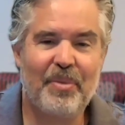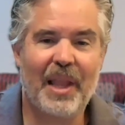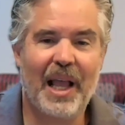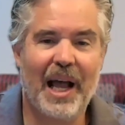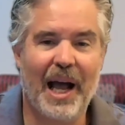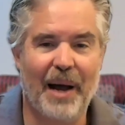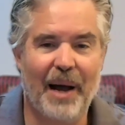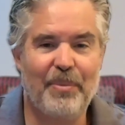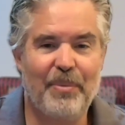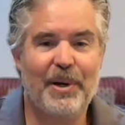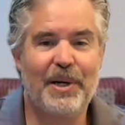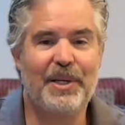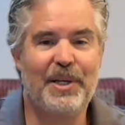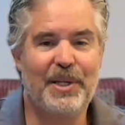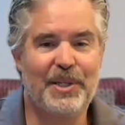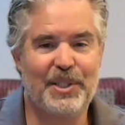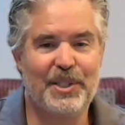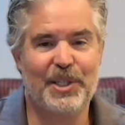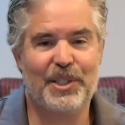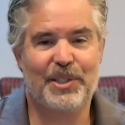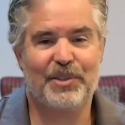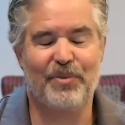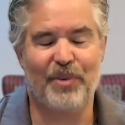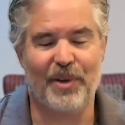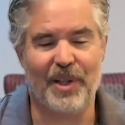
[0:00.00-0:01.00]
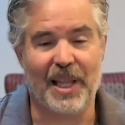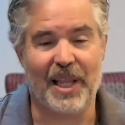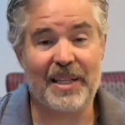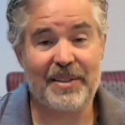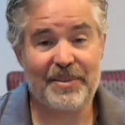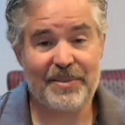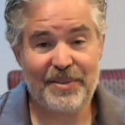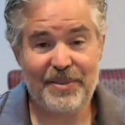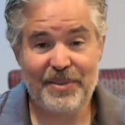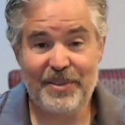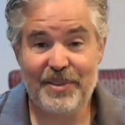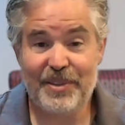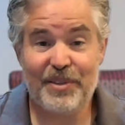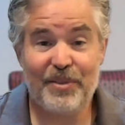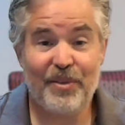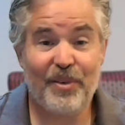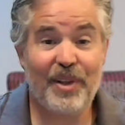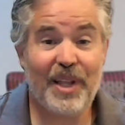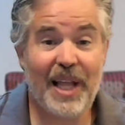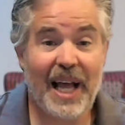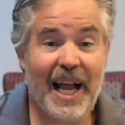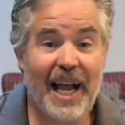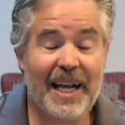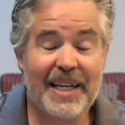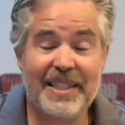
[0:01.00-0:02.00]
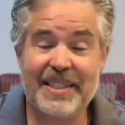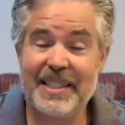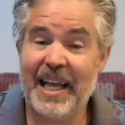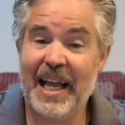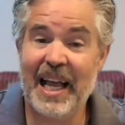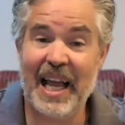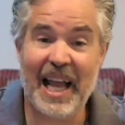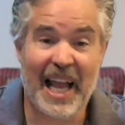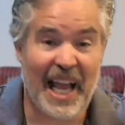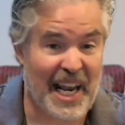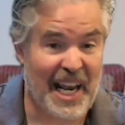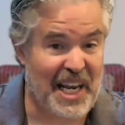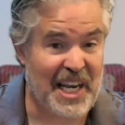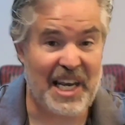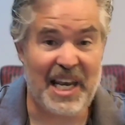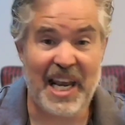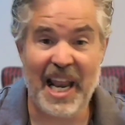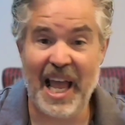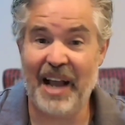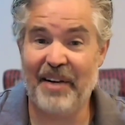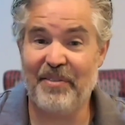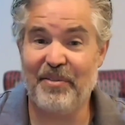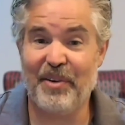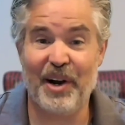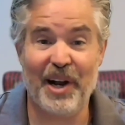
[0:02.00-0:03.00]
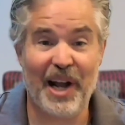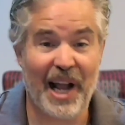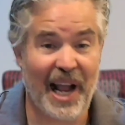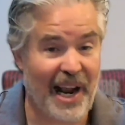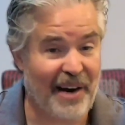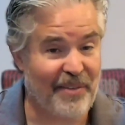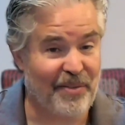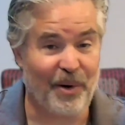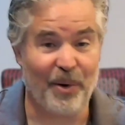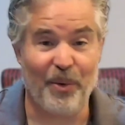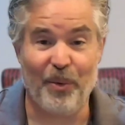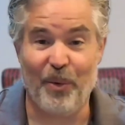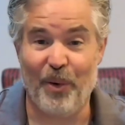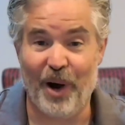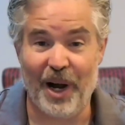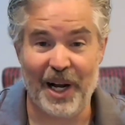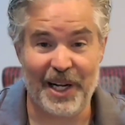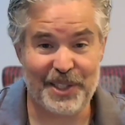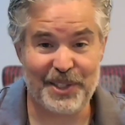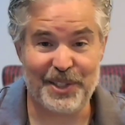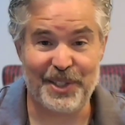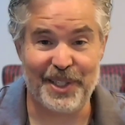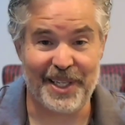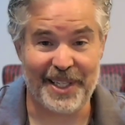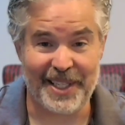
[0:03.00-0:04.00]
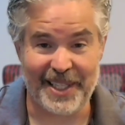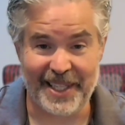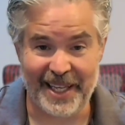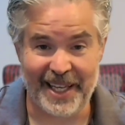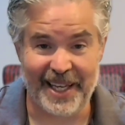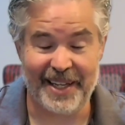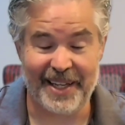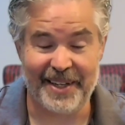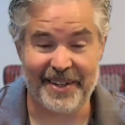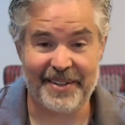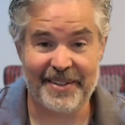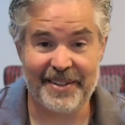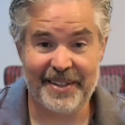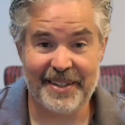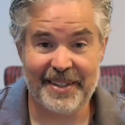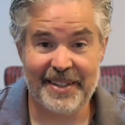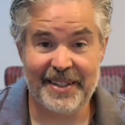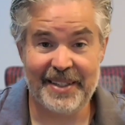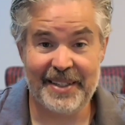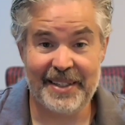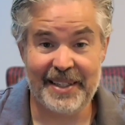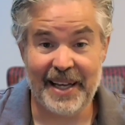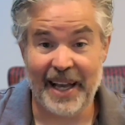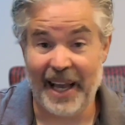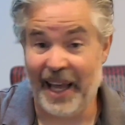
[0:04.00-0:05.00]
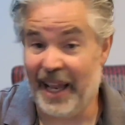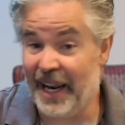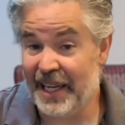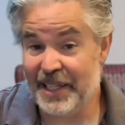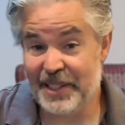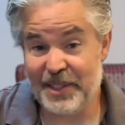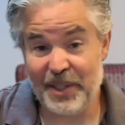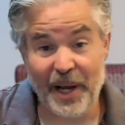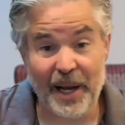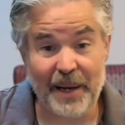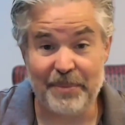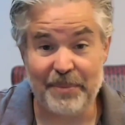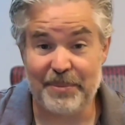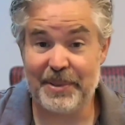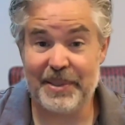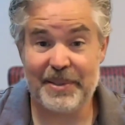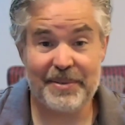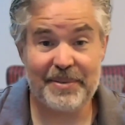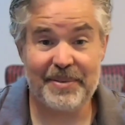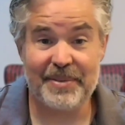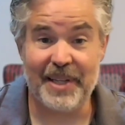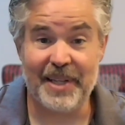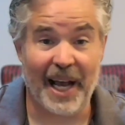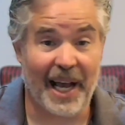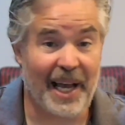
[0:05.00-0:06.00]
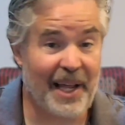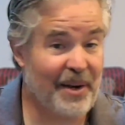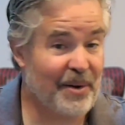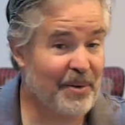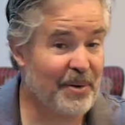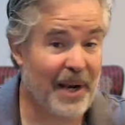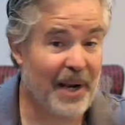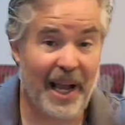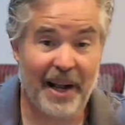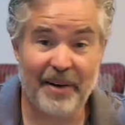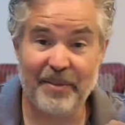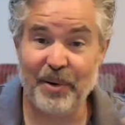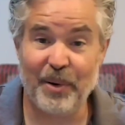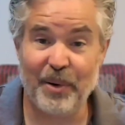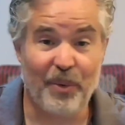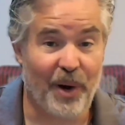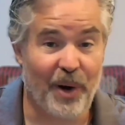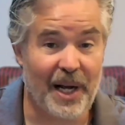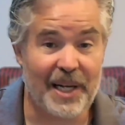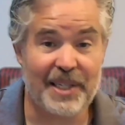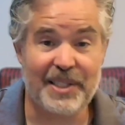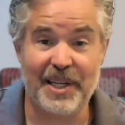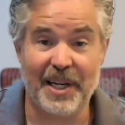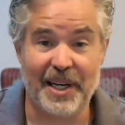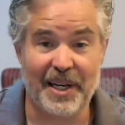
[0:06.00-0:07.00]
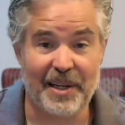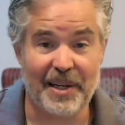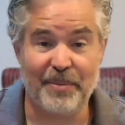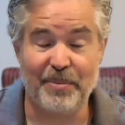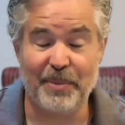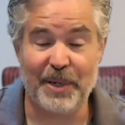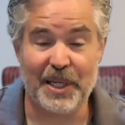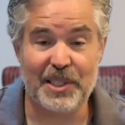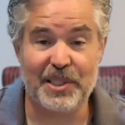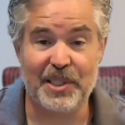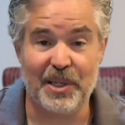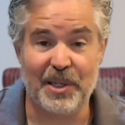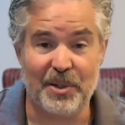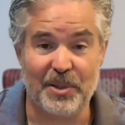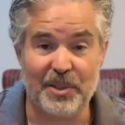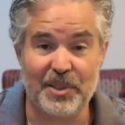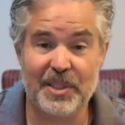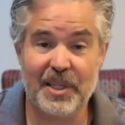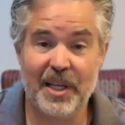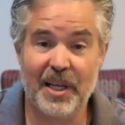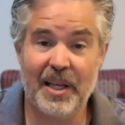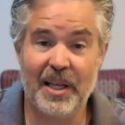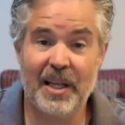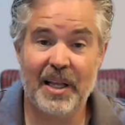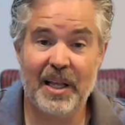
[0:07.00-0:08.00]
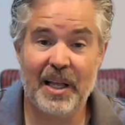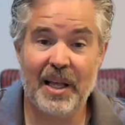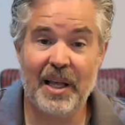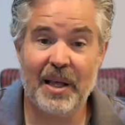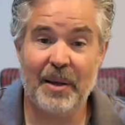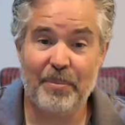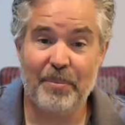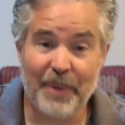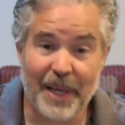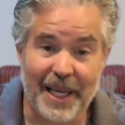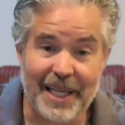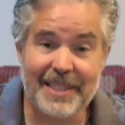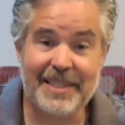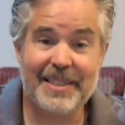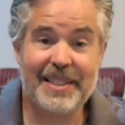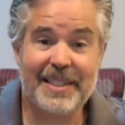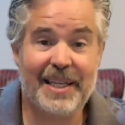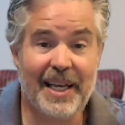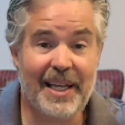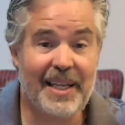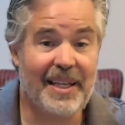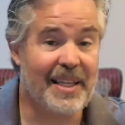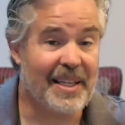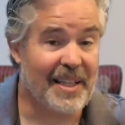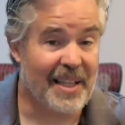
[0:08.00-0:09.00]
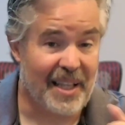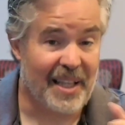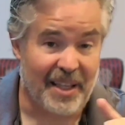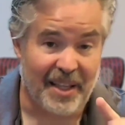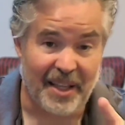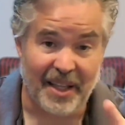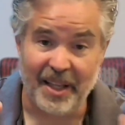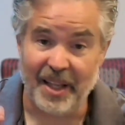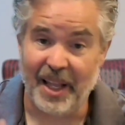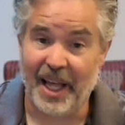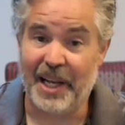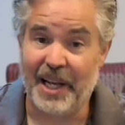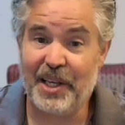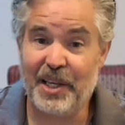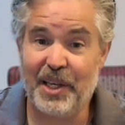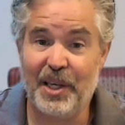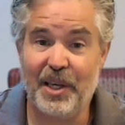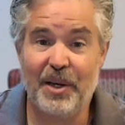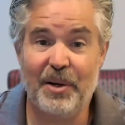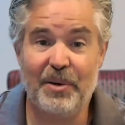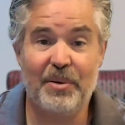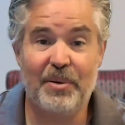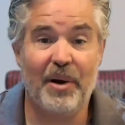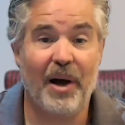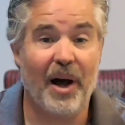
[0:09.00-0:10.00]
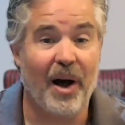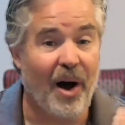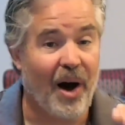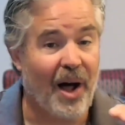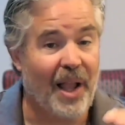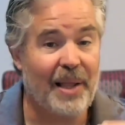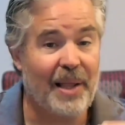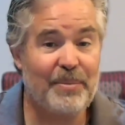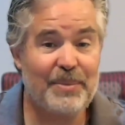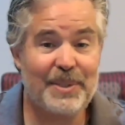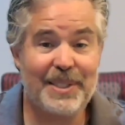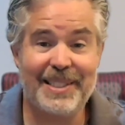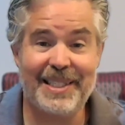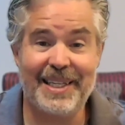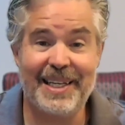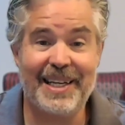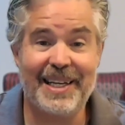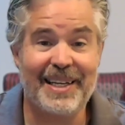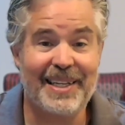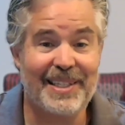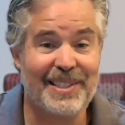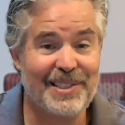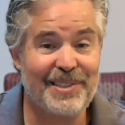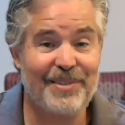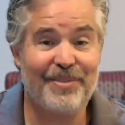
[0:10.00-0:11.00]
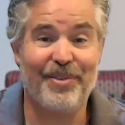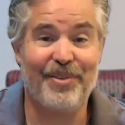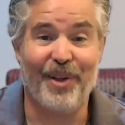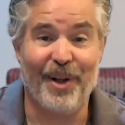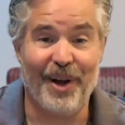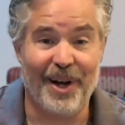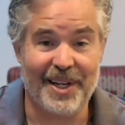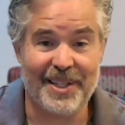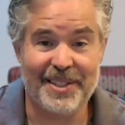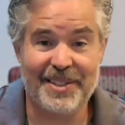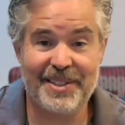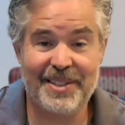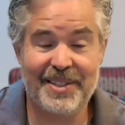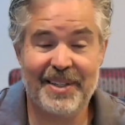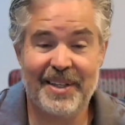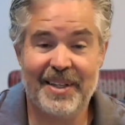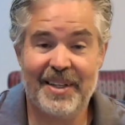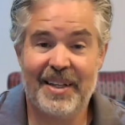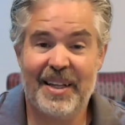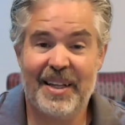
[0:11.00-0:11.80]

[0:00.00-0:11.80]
How about you just relax and never ever watch it again? And I stopped. I don't ever watch any of my shows because, again, like you, all I'm seeing is the flaws.